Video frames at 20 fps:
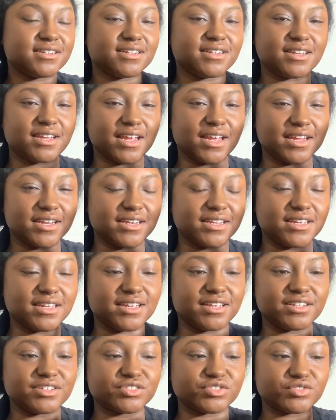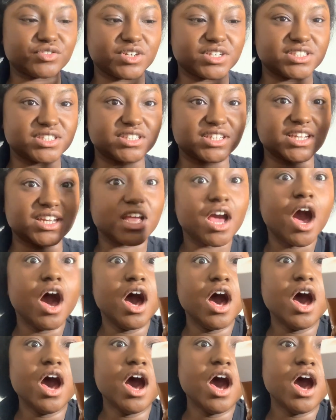dandy trusty,
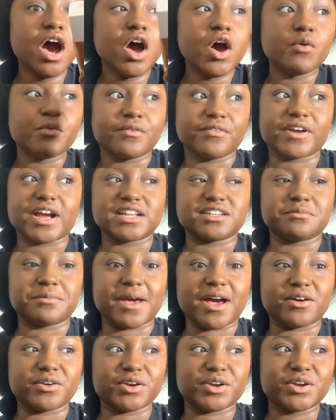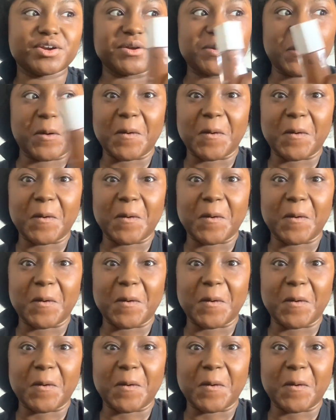we forgot the powder.